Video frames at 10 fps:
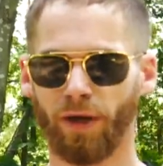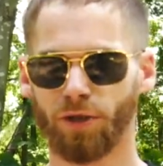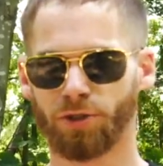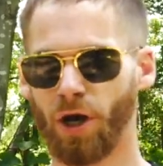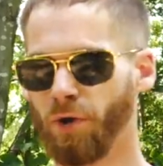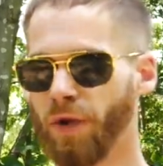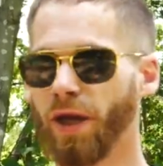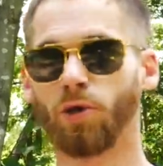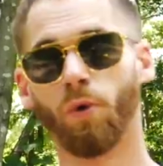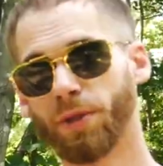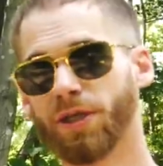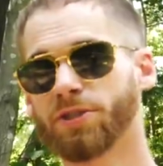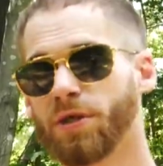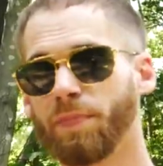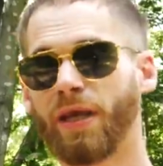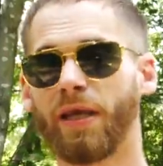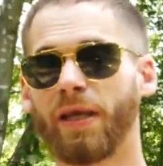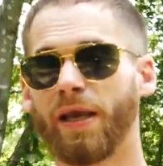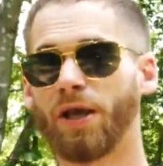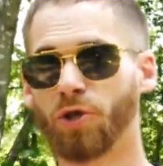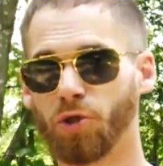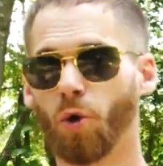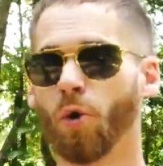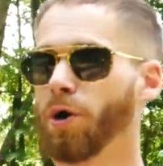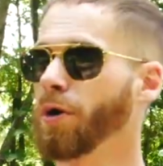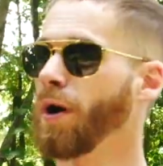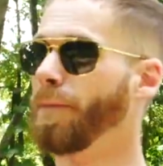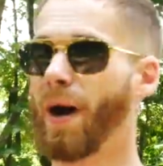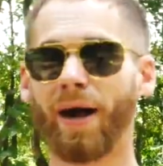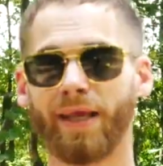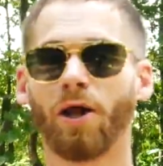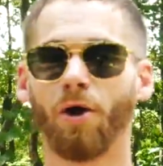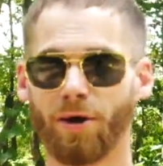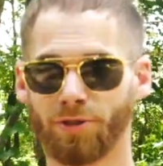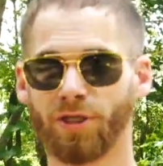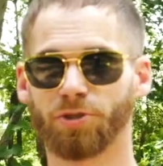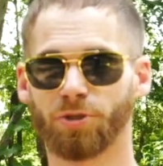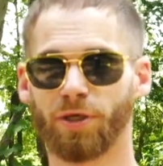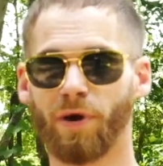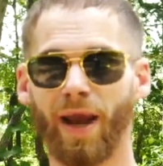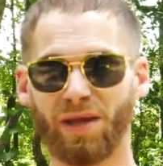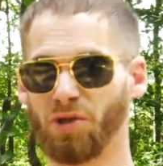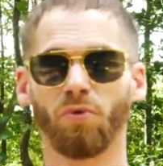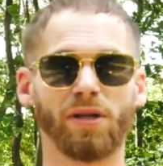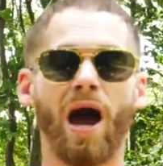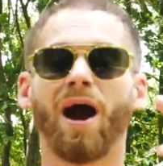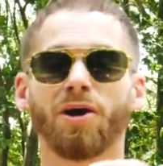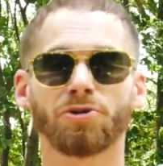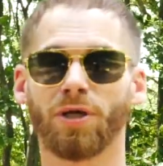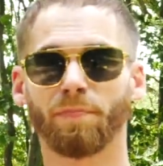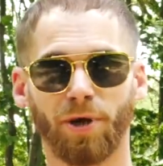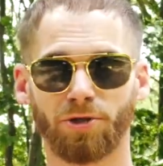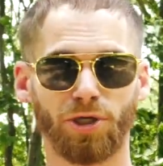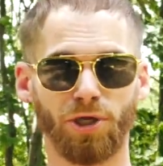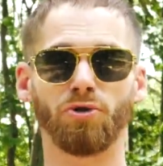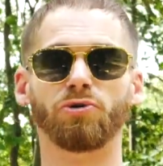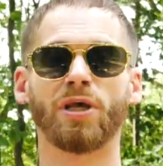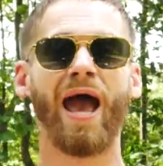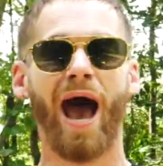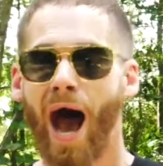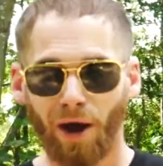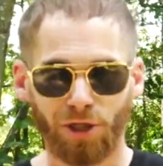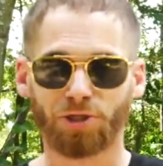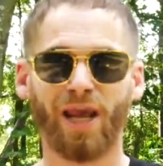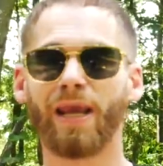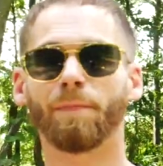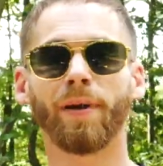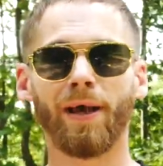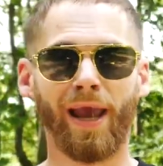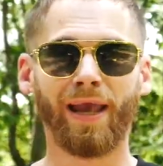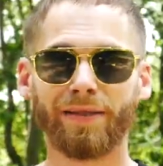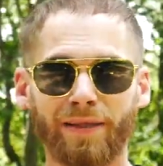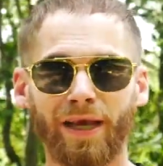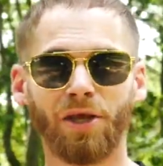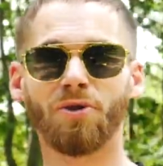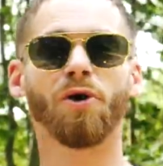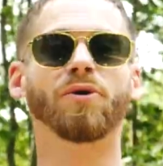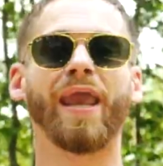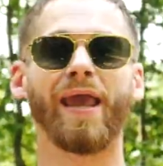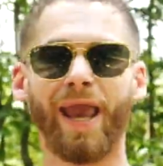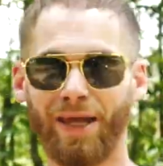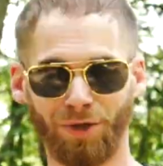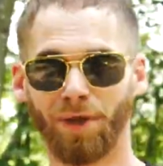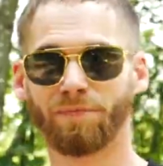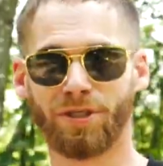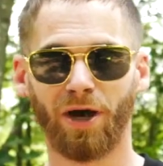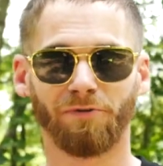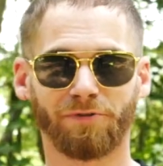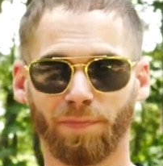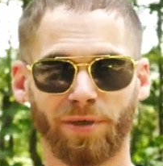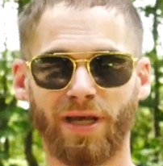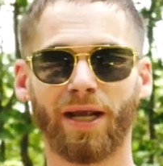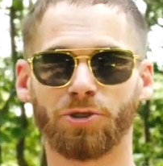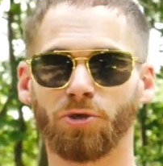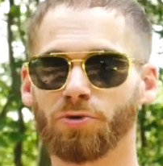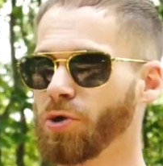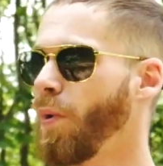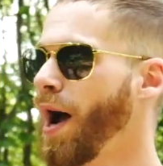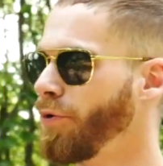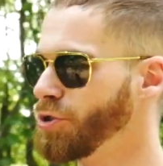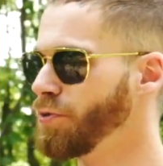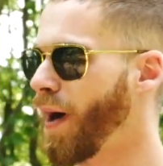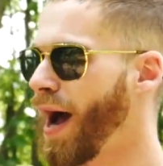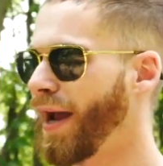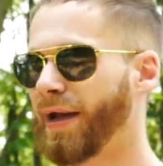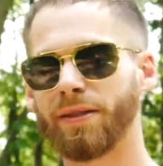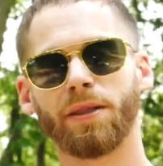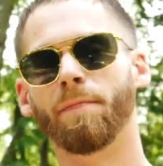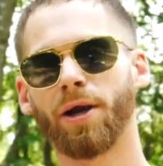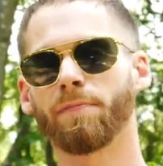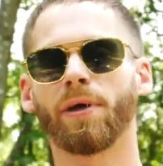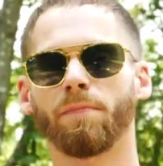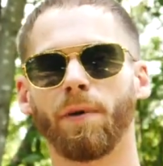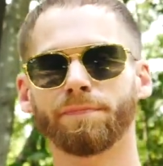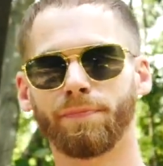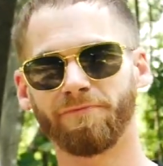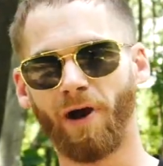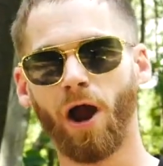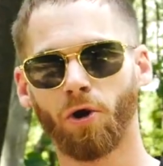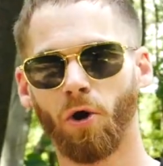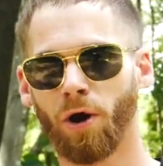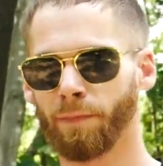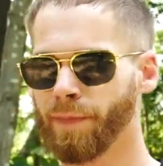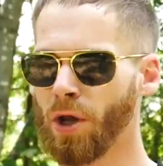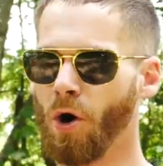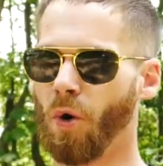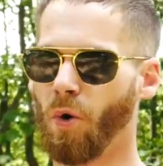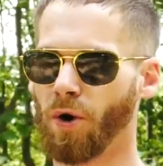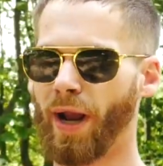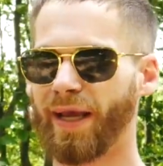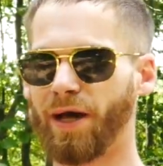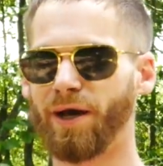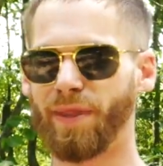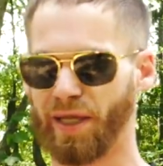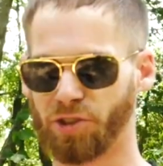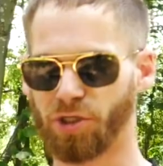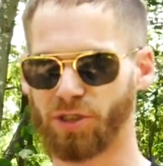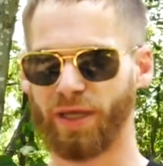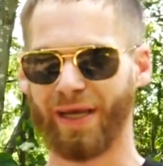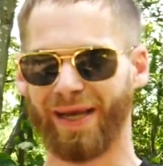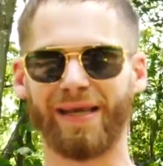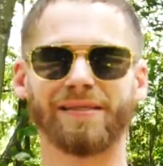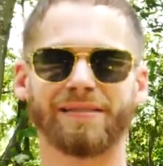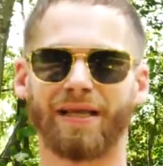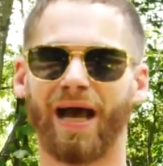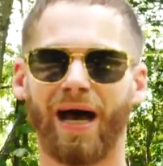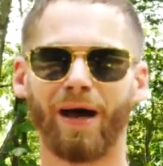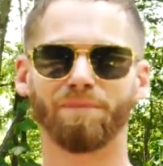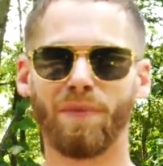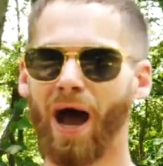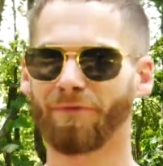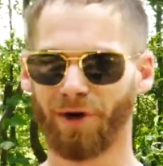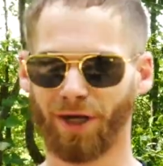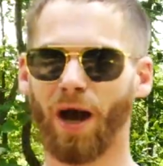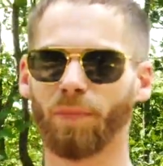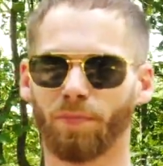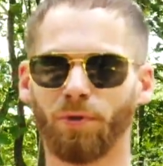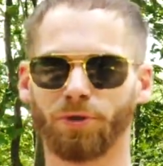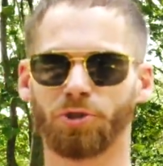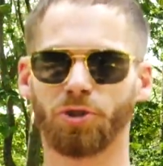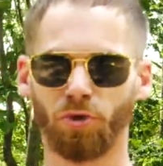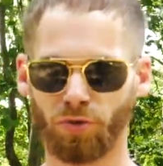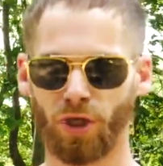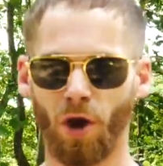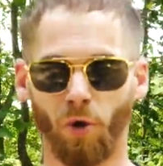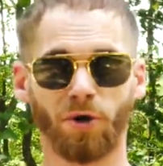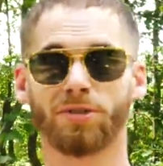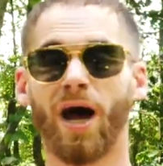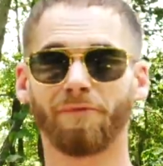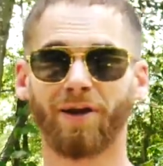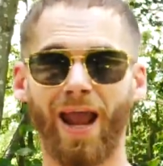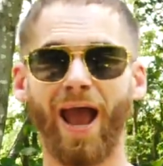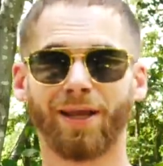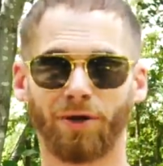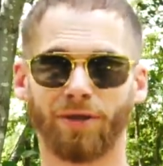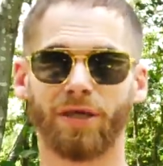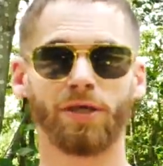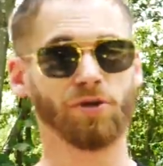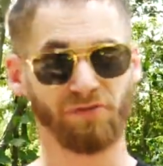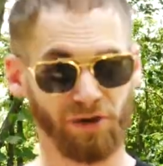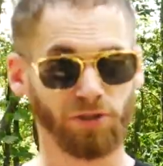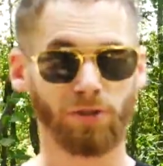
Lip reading: So you want this to be your bodyguard essentially, right? And you wouldn't hire some person who's out of shape and, you know, can't handle himself to protect you. So why would you buy the bare minimum firearm or a gun that just is not very comfortable to shoot or is not very accurate to defend your